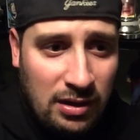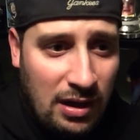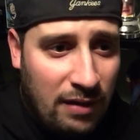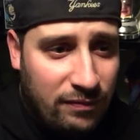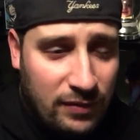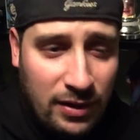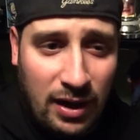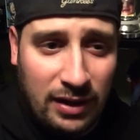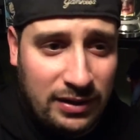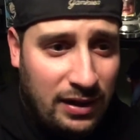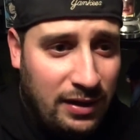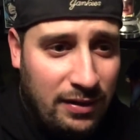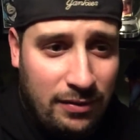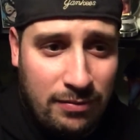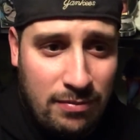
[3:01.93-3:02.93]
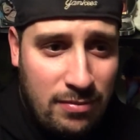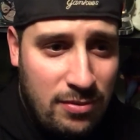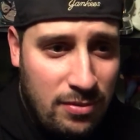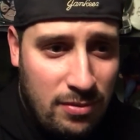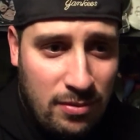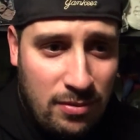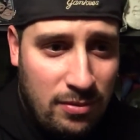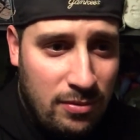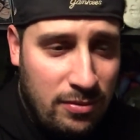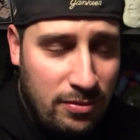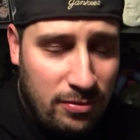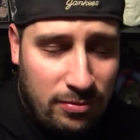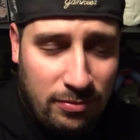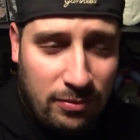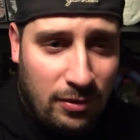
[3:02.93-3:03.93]
if they're not getting
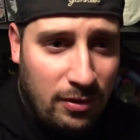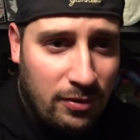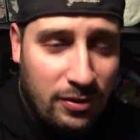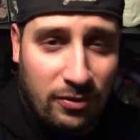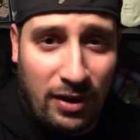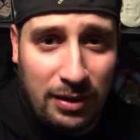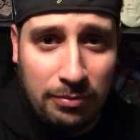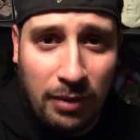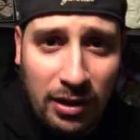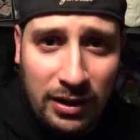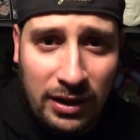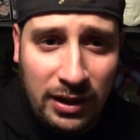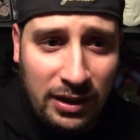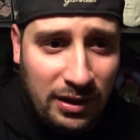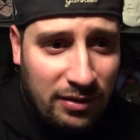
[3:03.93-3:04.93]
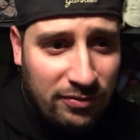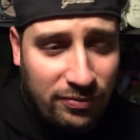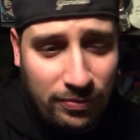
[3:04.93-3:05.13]
the right money,